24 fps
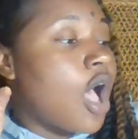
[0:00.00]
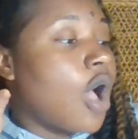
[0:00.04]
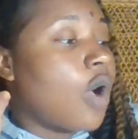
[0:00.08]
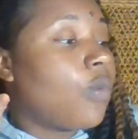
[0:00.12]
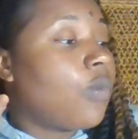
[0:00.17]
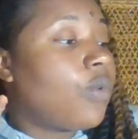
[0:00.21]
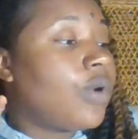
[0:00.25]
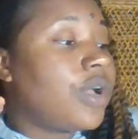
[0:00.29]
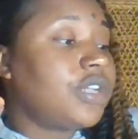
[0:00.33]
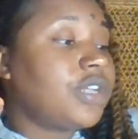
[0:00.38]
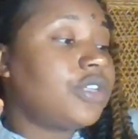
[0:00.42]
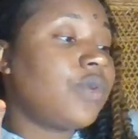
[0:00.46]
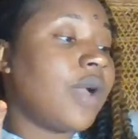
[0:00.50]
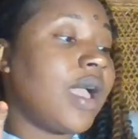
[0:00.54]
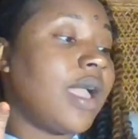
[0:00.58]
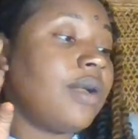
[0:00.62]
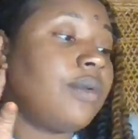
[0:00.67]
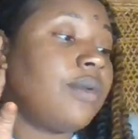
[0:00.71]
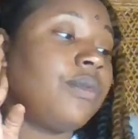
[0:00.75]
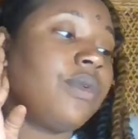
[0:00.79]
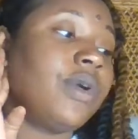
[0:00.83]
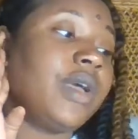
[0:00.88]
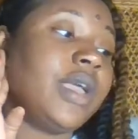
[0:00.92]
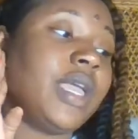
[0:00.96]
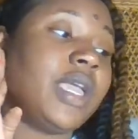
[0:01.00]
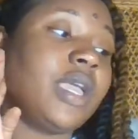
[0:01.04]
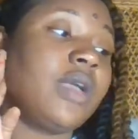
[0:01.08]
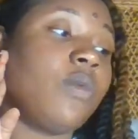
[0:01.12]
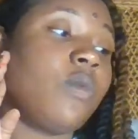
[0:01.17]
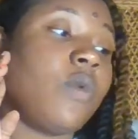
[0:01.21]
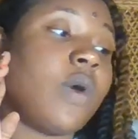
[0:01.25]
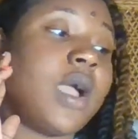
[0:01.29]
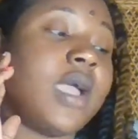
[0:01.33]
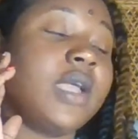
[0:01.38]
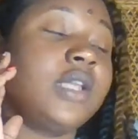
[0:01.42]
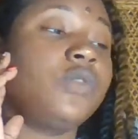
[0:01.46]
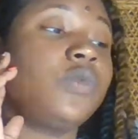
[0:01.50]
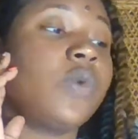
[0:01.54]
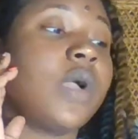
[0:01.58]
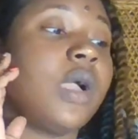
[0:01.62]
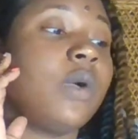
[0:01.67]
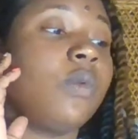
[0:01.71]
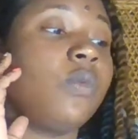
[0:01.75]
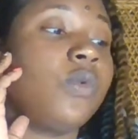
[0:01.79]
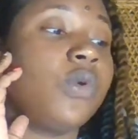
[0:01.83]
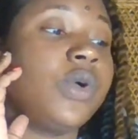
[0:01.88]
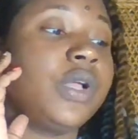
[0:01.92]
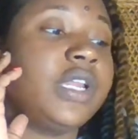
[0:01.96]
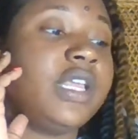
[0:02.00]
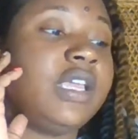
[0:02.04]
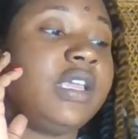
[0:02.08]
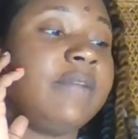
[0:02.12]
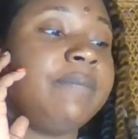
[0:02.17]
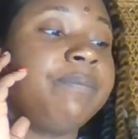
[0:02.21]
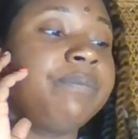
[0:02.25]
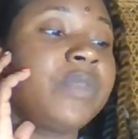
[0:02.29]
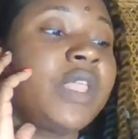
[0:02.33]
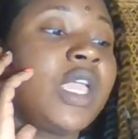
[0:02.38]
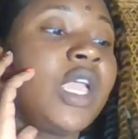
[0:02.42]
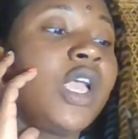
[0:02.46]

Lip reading: What do I want and why do I want it?